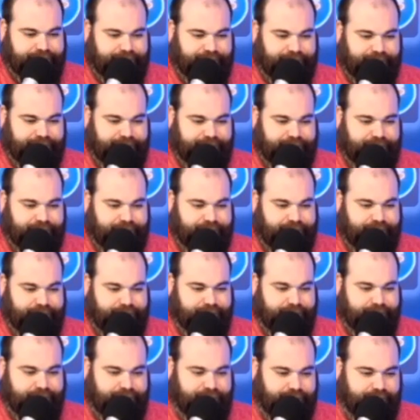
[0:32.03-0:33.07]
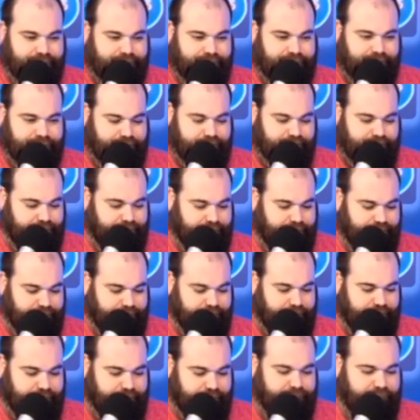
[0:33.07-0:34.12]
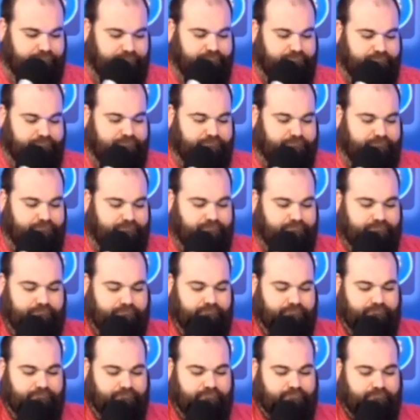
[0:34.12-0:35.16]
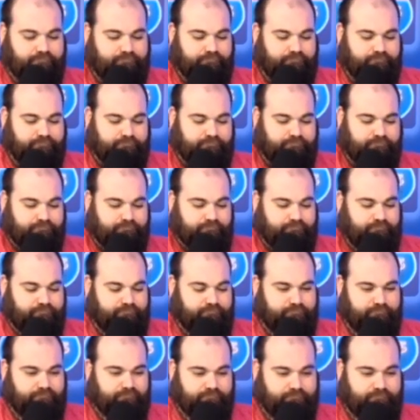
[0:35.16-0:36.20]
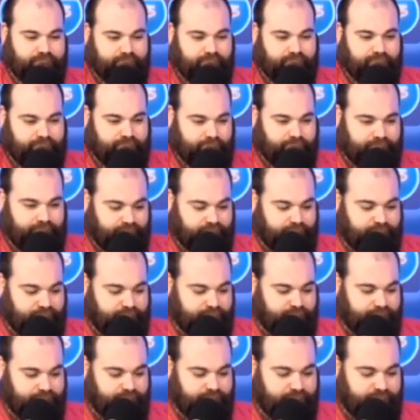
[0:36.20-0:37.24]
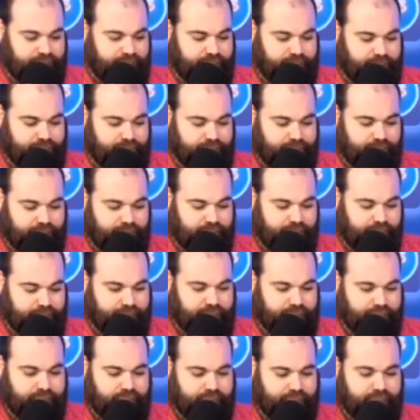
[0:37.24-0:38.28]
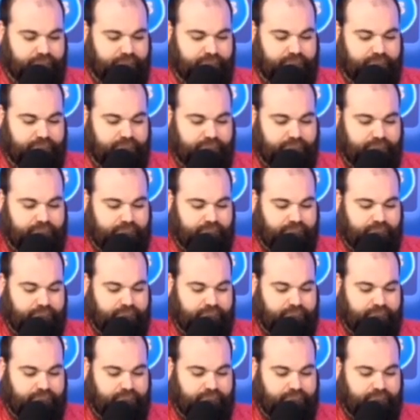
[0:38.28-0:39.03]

The person shown says nothing.